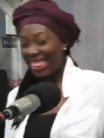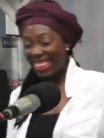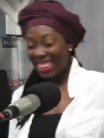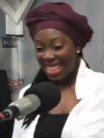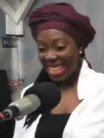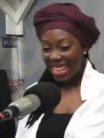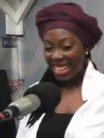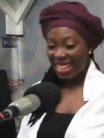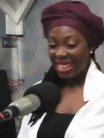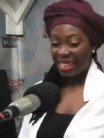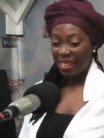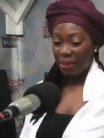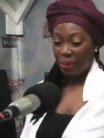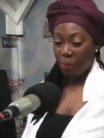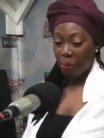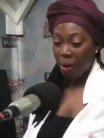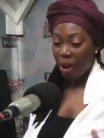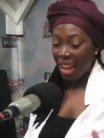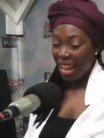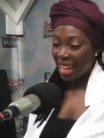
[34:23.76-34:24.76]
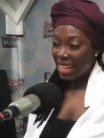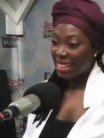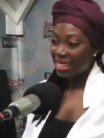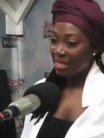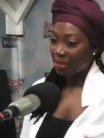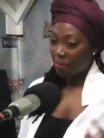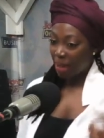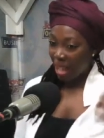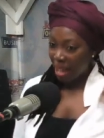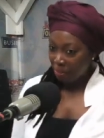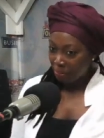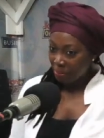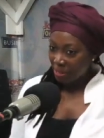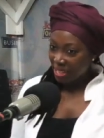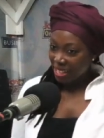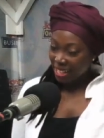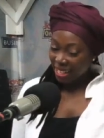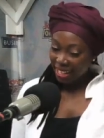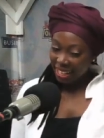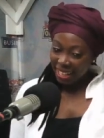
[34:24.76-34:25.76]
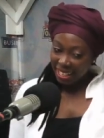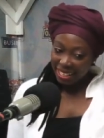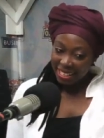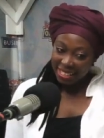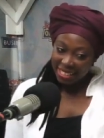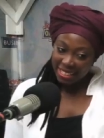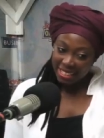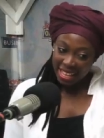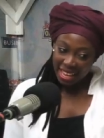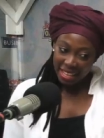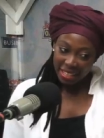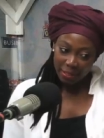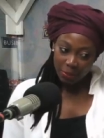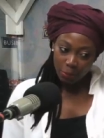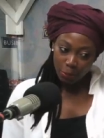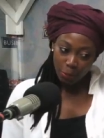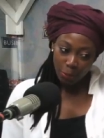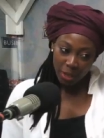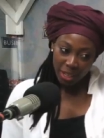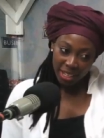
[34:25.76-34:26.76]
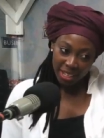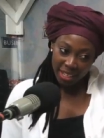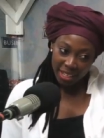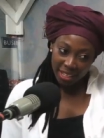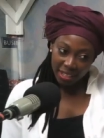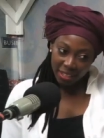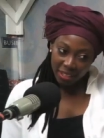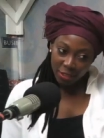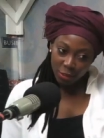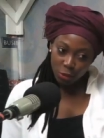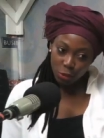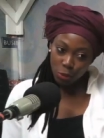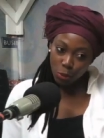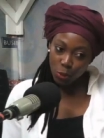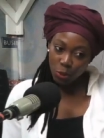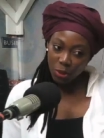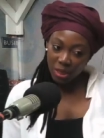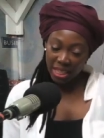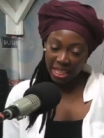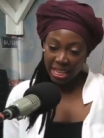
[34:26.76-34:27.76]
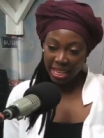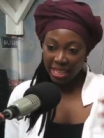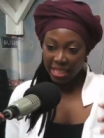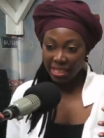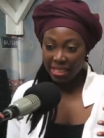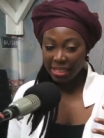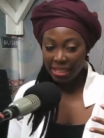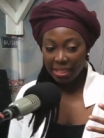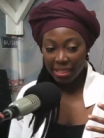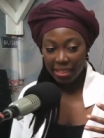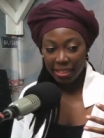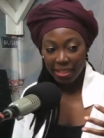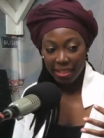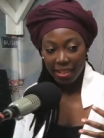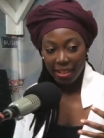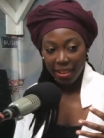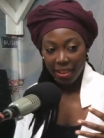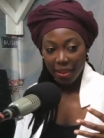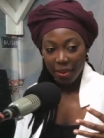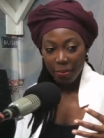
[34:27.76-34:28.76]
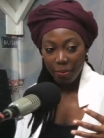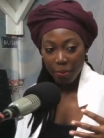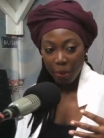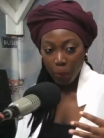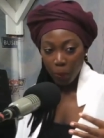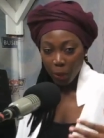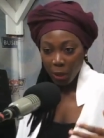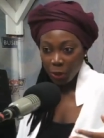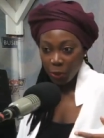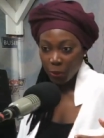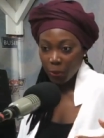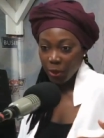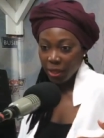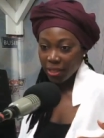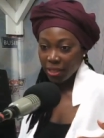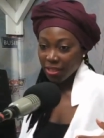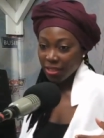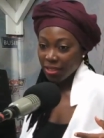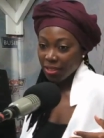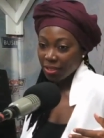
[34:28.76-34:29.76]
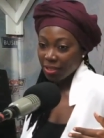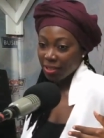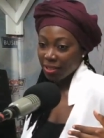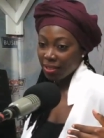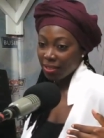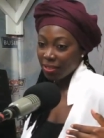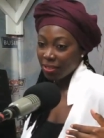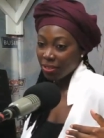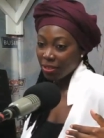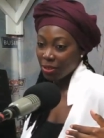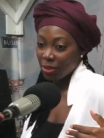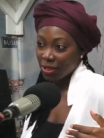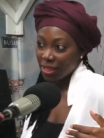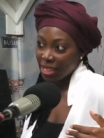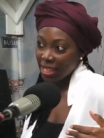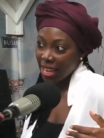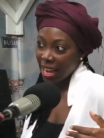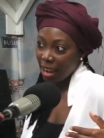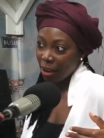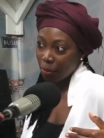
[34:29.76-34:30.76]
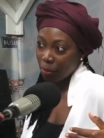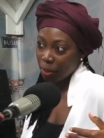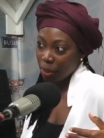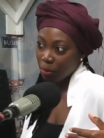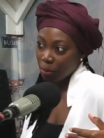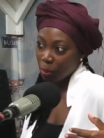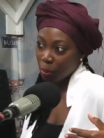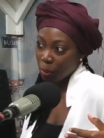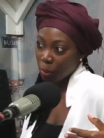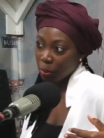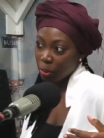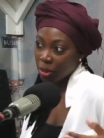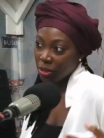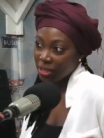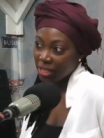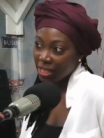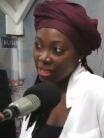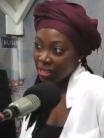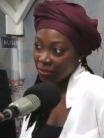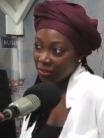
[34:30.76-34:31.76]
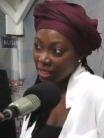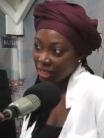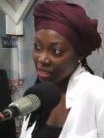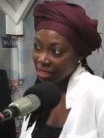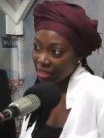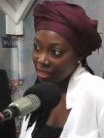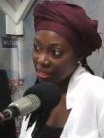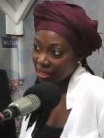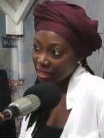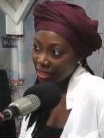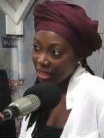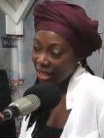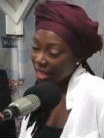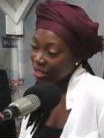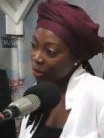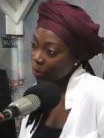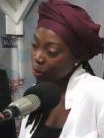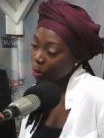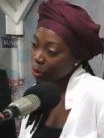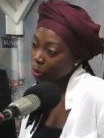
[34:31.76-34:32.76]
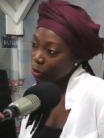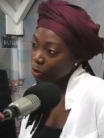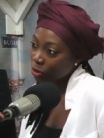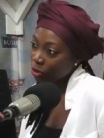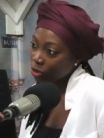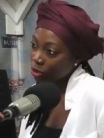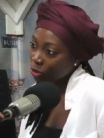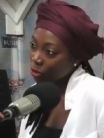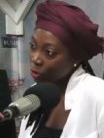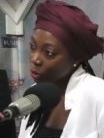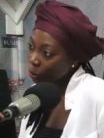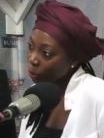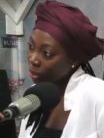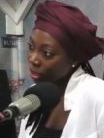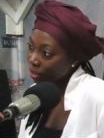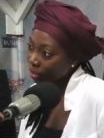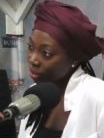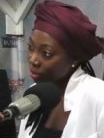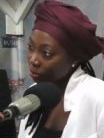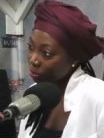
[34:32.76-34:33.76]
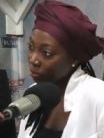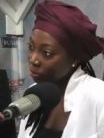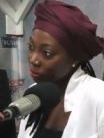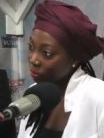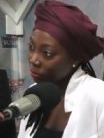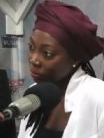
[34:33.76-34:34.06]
think what ends up happening is that we do things, but we do it to see how people will perceive us, mm. as opposed to just doing them.